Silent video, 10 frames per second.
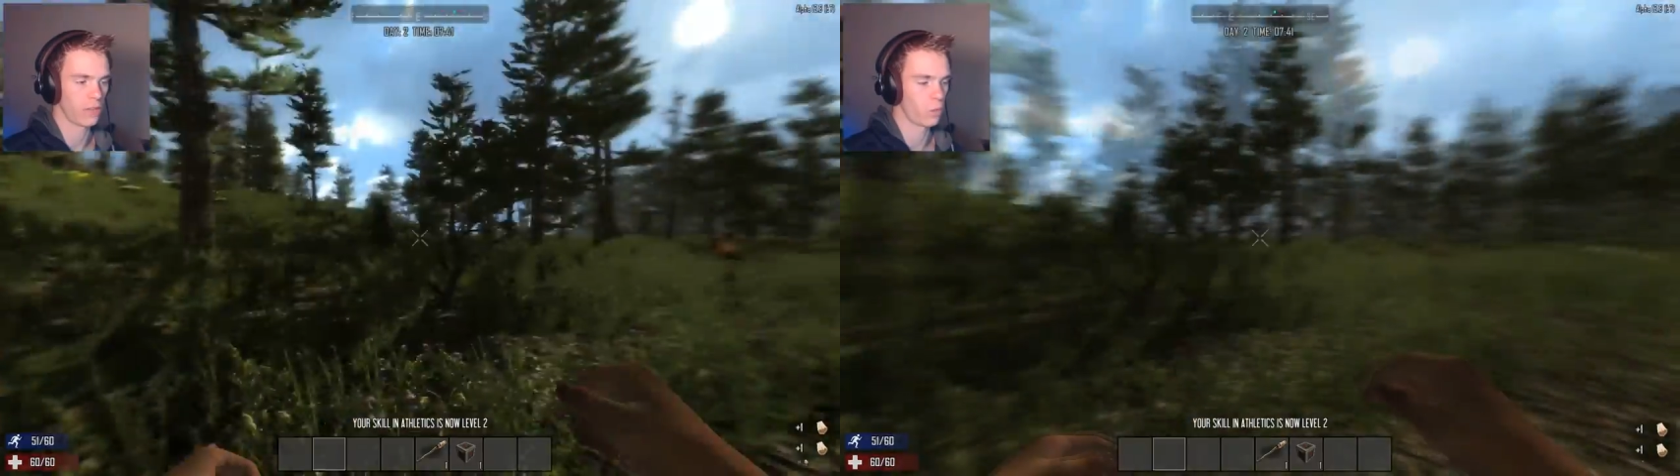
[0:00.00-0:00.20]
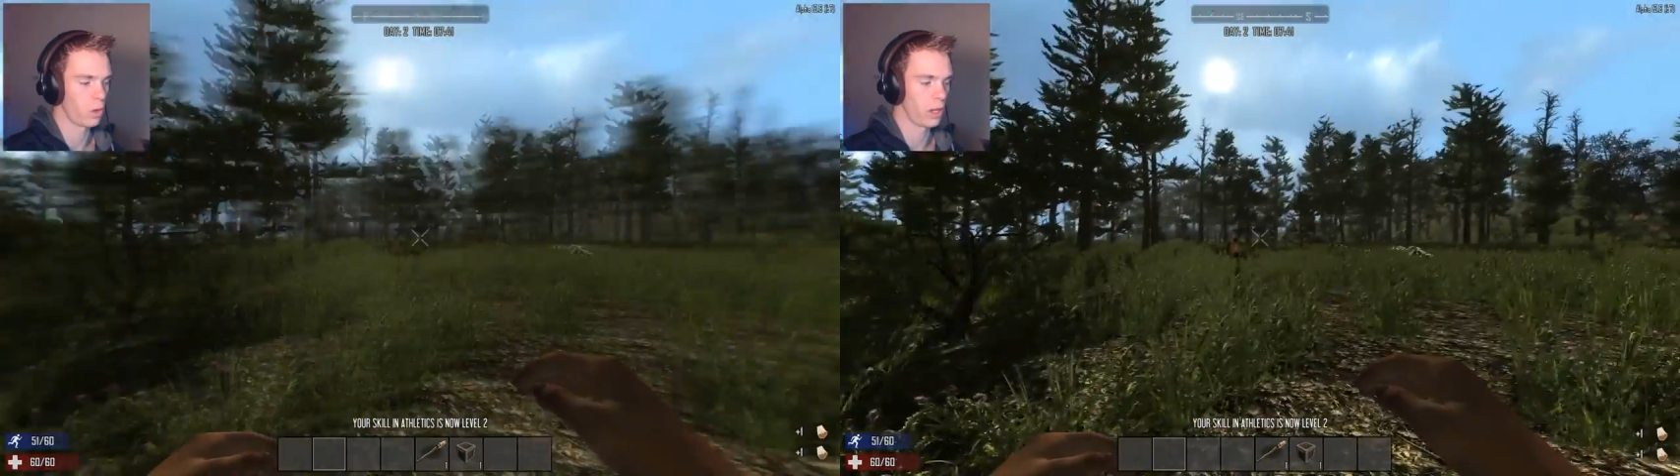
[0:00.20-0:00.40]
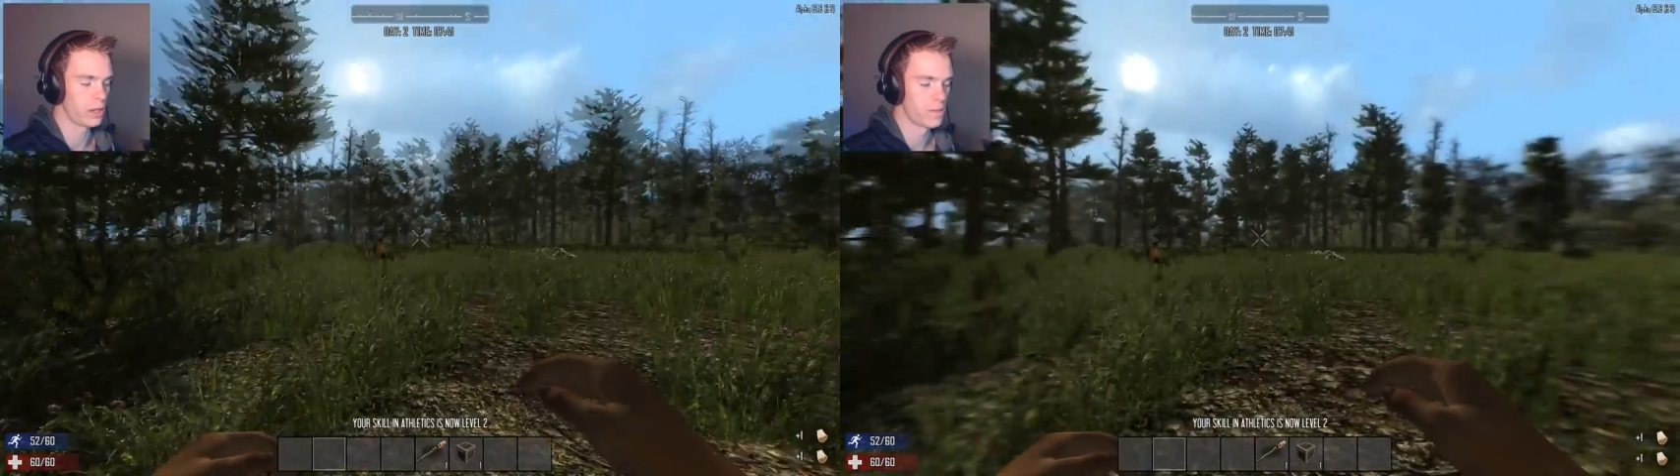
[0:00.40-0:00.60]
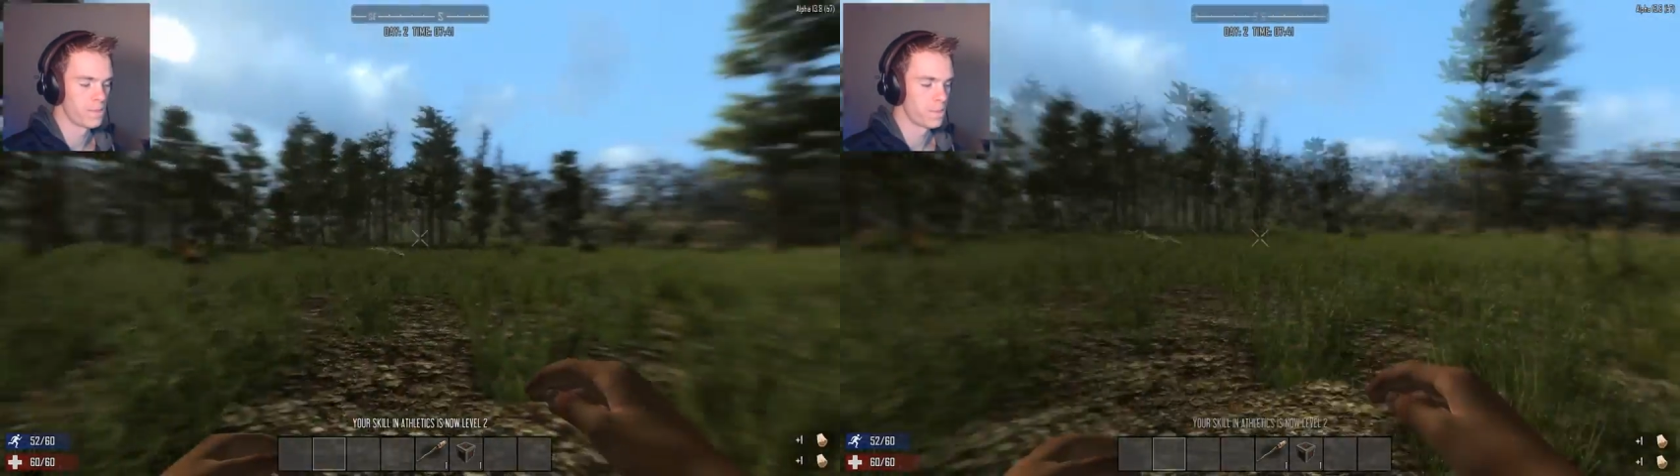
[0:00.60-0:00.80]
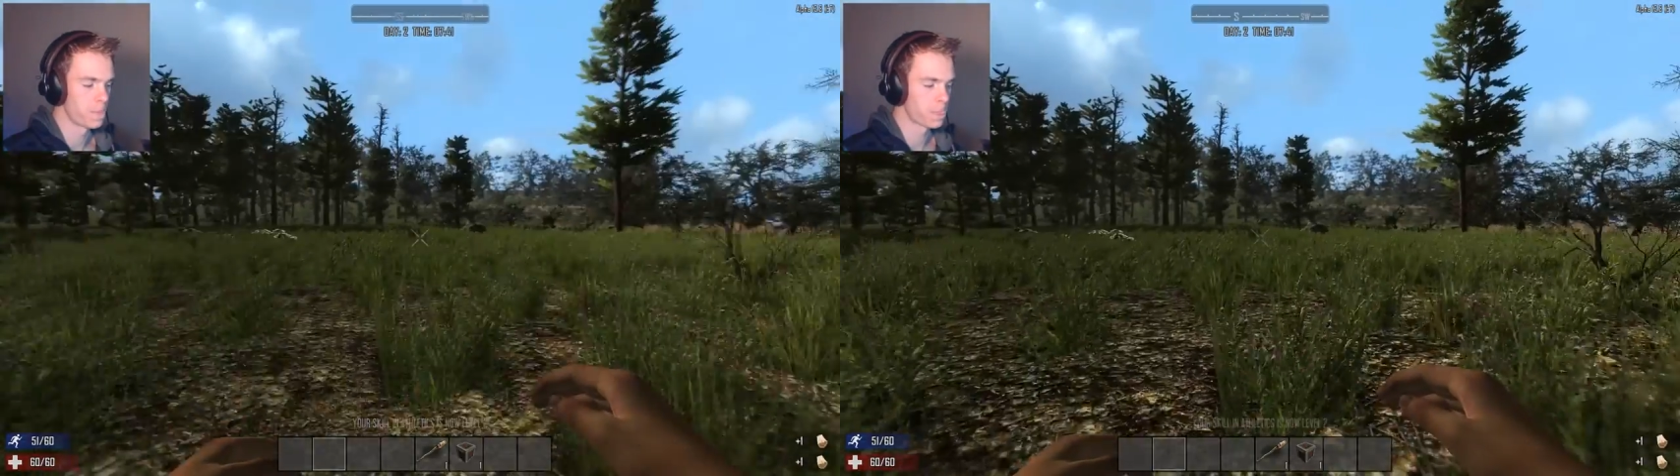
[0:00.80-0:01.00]
I have wood.
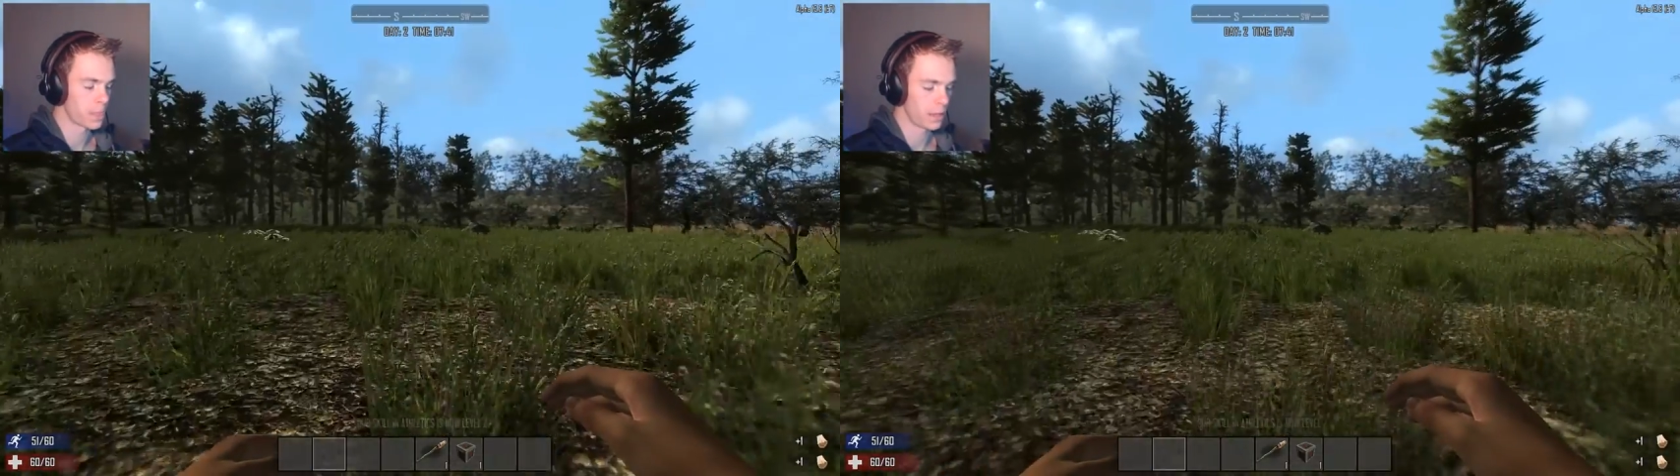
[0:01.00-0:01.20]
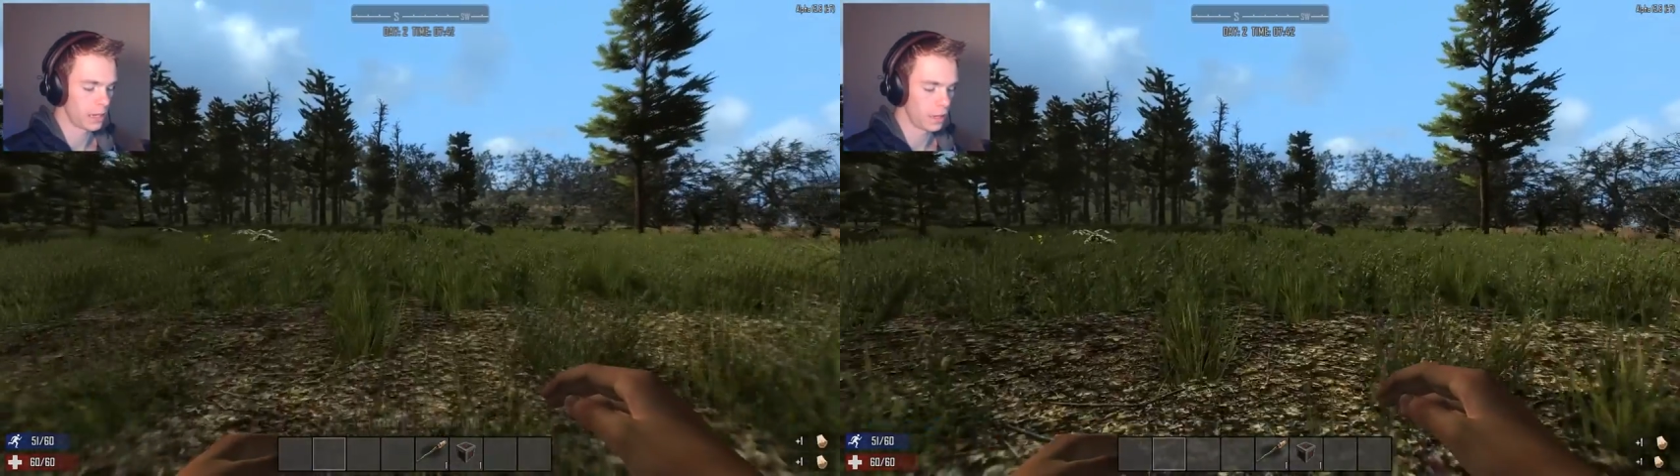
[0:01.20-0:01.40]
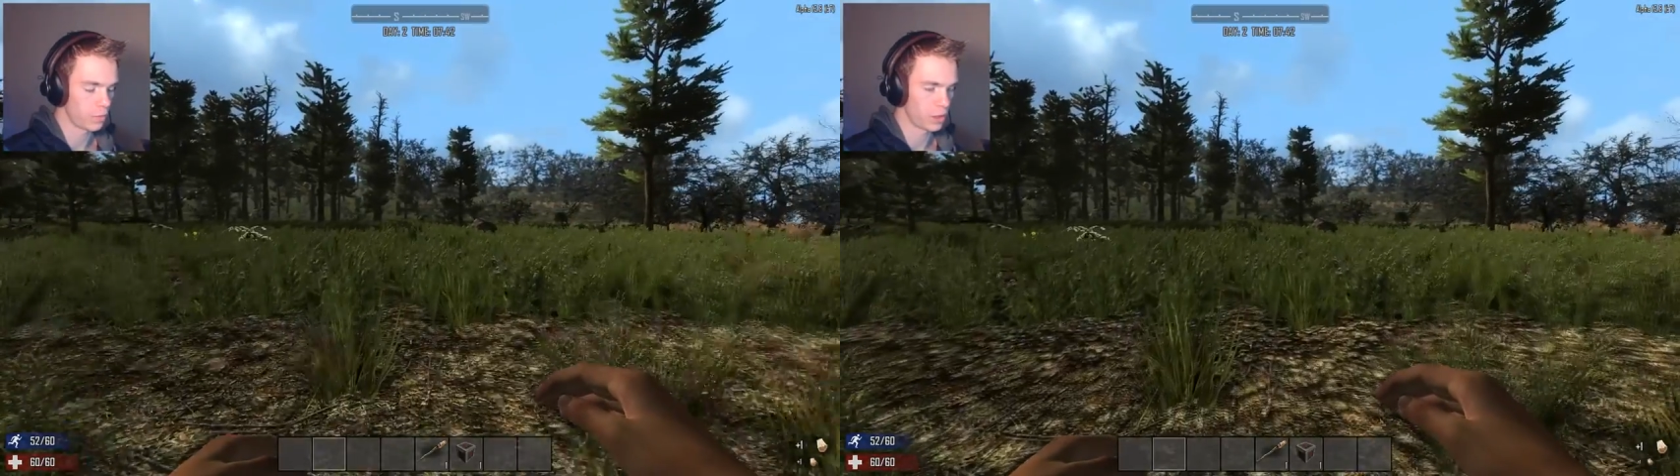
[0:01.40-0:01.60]
Now what